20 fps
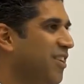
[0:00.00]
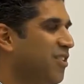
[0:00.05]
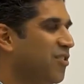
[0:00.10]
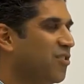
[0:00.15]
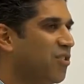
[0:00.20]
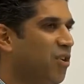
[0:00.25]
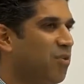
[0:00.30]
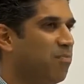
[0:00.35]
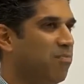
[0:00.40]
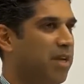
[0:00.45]

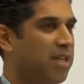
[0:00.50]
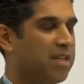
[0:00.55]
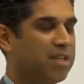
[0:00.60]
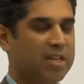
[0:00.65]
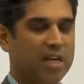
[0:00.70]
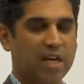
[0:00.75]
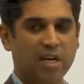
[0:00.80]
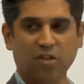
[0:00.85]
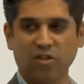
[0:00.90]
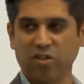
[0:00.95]
So
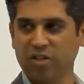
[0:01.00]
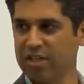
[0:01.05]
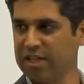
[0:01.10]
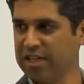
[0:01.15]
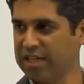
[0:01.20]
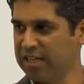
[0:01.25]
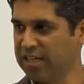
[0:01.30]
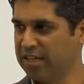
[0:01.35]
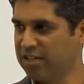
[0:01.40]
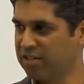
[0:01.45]
meditation,
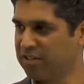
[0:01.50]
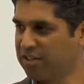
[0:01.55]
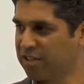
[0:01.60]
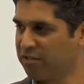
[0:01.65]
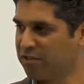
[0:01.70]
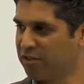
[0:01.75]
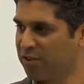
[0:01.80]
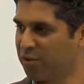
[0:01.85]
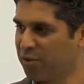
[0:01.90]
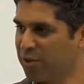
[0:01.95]
India's
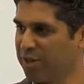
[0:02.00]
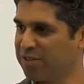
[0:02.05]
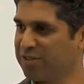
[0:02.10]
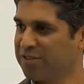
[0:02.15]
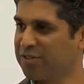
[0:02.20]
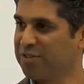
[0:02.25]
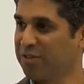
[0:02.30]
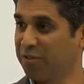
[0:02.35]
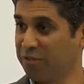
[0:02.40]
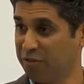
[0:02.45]
gift to the West,
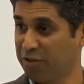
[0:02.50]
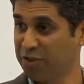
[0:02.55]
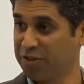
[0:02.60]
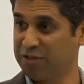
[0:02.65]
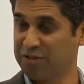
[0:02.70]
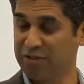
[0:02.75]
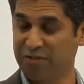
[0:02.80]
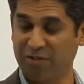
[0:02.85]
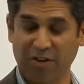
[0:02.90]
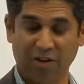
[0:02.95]
is the
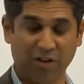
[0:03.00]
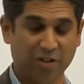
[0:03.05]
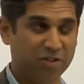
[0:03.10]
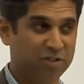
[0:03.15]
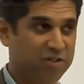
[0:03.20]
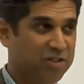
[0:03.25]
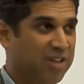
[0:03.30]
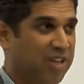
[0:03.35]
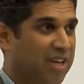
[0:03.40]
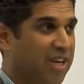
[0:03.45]
first of
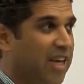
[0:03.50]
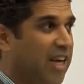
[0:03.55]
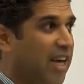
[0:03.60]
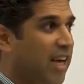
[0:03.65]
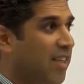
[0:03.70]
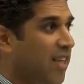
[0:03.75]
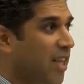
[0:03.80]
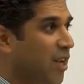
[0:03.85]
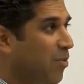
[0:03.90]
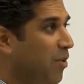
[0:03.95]
those,
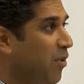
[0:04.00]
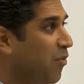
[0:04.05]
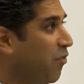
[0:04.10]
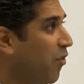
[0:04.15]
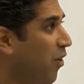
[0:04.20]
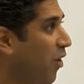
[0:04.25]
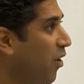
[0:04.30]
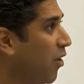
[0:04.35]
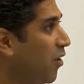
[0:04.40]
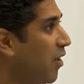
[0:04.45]
and that'll be
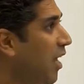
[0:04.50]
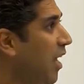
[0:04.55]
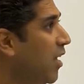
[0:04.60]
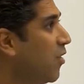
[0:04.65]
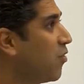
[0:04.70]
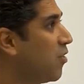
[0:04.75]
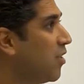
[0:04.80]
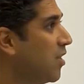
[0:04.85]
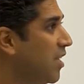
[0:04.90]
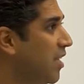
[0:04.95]
followed
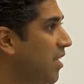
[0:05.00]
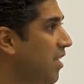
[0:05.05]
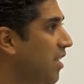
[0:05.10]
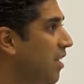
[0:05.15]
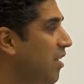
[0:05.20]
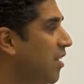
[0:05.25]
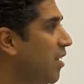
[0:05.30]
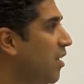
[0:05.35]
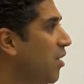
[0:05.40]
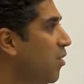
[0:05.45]
later in the
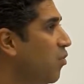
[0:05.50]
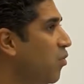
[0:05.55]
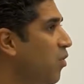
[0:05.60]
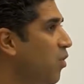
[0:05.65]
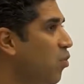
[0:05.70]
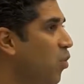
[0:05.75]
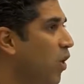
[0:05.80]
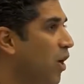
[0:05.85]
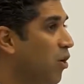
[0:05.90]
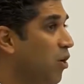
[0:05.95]
year
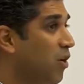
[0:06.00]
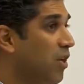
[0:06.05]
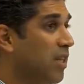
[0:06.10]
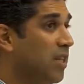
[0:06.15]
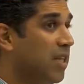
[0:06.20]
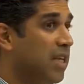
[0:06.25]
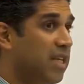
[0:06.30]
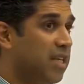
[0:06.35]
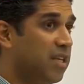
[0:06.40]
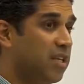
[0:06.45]
with one on
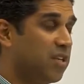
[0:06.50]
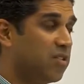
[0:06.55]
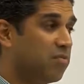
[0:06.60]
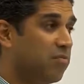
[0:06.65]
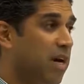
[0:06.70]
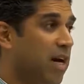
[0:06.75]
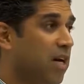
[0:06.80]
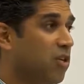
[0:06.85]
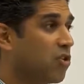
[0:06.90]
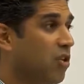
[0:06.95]
India's
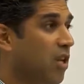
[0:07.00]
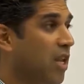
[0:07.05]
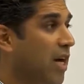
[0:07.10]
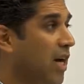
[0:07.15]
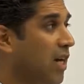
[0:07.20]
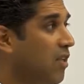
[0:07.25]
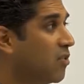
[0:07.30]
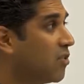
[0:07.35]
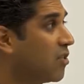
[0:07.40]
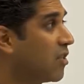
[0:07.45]
martial
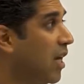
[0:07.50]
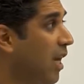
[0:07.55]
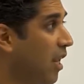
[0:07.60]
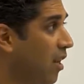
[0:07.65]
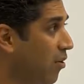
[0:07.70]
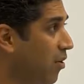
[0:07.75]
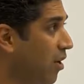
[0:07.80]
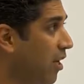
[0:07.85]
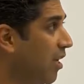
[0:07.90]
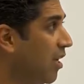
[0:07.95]
arts,
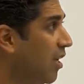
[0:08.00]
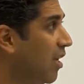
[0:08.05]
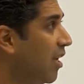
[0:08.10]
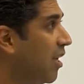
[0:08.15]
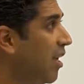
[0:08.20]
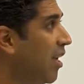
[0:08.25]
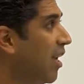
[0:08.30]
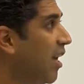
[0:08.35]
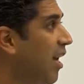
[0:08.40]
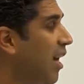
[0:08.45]
Kalari,
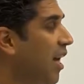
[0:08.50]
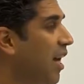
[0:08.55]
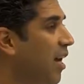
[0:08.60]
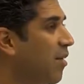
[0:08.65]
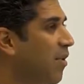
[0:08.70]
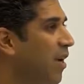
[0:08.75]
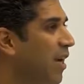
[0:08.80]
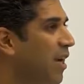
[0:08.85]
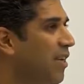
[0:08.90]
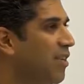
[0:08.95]

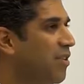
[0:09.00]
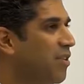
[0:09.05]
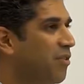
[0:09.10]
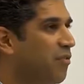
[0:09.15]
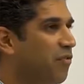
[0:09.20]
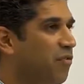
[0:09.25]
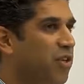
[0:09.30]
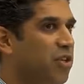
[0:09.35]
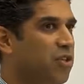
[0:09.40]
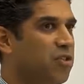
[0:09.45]
and to
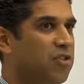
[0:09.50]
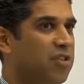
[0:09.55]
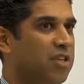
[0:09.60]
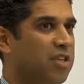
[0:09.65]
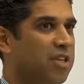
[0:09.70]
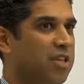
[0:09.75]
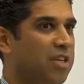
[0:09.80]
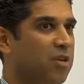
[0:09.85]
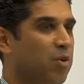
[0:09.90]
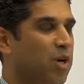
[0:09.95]
finish the
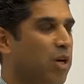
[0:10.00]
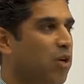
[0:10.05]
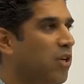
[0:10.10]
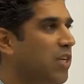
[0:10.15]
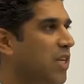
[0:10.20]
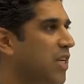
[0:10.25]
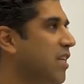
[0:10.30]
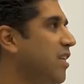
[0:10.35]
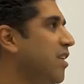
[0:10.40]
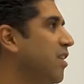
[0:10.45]
year, one
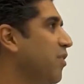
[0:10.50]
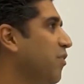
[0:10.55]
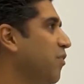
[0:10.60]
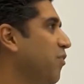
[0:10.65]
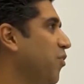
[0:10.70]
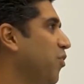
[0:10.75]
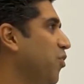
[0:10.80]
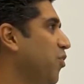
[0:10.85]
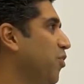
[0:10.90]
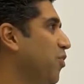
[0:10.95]
on Indian
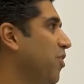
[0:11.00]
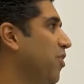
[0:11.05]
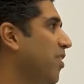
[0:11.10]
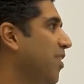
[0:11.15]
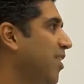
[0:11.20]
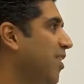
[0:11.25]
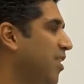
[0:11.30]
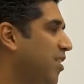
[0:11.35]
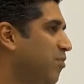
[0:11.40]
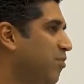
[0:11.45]
food
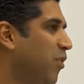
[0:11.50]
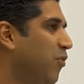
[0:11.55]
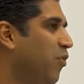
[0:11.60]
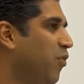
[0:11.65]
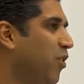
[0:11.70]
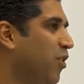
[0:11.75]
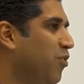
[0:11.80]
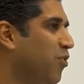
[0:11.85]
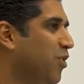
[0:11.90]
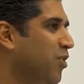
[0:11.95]

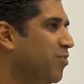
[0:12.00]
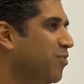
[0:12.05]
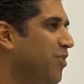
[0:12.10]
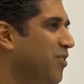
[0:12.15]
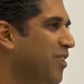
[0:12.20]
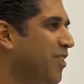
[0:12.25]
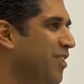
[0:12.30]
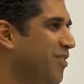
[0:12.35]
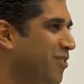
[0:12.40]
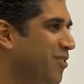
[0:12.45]
before the Christmas
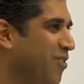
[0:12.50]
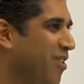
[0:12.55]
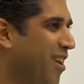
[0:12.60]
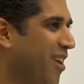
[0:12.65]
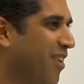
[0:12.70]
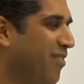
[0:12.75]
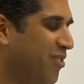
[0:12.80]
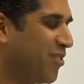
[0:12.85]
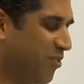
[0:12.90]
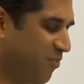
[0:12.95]
season
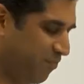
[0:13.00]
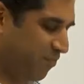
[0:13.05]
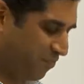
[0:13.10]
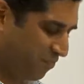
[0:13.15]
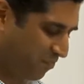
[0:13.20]
arrives.